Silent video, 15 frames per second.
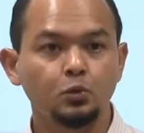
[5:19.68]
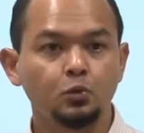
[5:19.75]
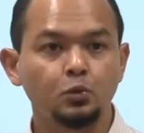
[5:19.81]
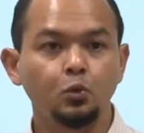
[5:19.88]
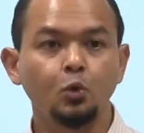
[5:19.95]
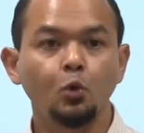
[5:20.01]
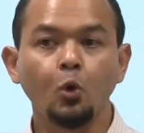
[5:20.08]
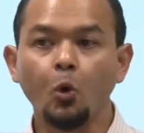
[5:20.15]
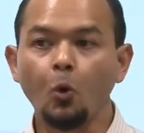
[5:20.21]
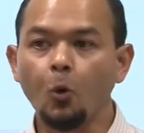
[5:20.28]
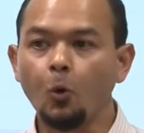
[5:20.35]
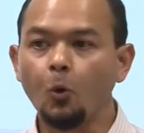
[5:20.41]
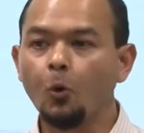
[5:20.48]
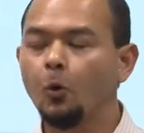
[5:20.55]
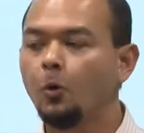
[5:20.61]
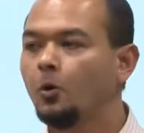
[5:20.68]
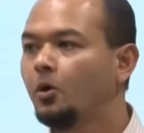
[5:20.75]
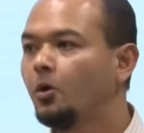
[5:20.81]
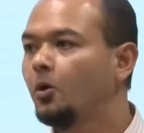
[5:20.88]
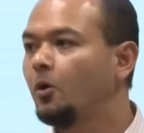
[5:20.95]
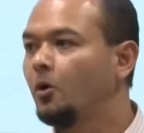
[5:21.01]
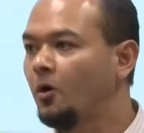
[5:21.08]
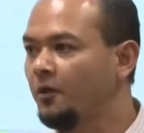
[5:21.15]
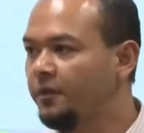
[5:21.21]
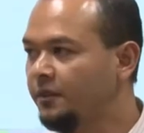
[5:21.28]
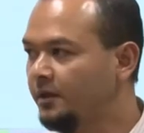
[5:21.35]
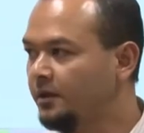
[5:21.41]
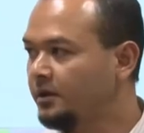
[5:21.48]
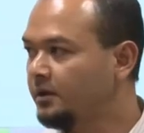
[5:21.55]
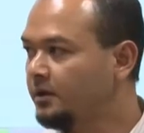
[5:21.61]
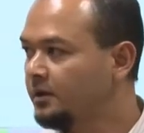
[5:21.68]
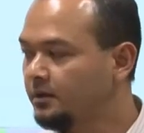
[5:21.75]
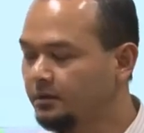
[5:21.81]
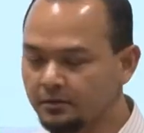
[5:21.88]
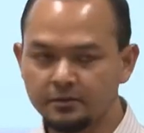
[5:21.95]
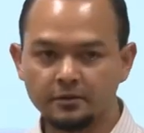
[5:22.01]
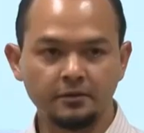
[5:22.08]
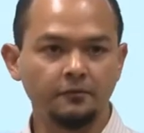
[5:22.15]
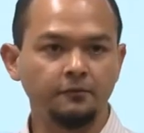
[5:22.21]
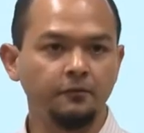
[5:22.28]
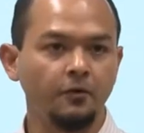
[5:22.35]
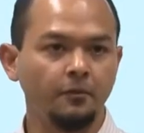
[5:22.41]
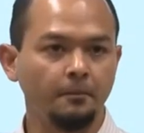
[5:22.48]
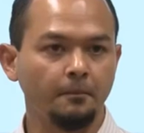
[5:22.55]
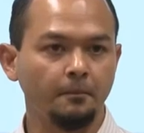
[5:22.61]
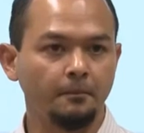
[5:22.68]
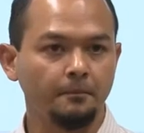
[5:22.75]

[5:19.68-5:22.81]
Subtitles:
to co-author the form.